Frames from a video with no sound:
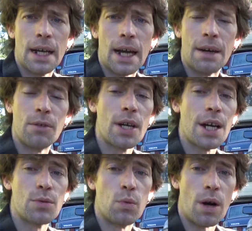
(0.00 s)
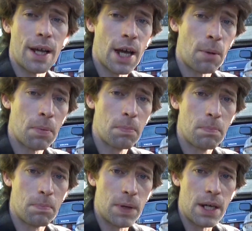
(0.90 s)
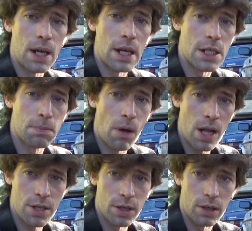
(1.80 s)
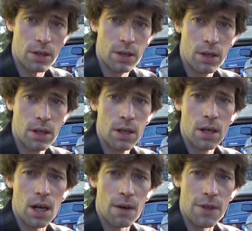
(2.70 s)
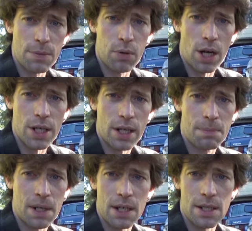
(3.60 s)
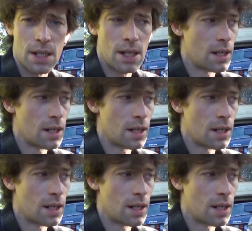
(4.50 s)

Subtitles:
And if you guys want to help be a sponsor of this project, because